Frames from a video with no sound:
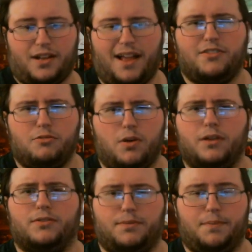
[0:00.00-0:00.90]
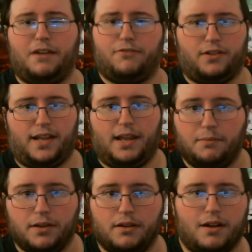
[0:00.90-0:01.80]
I do want to pay for the
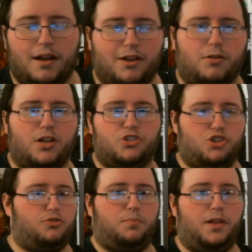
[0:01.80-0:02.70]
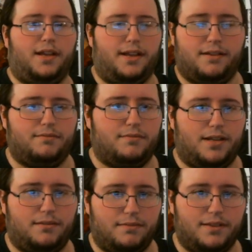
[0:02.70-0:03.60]
game. You know, I don't want to just play it and
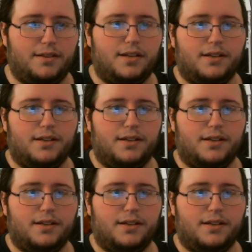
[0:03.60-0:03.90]
and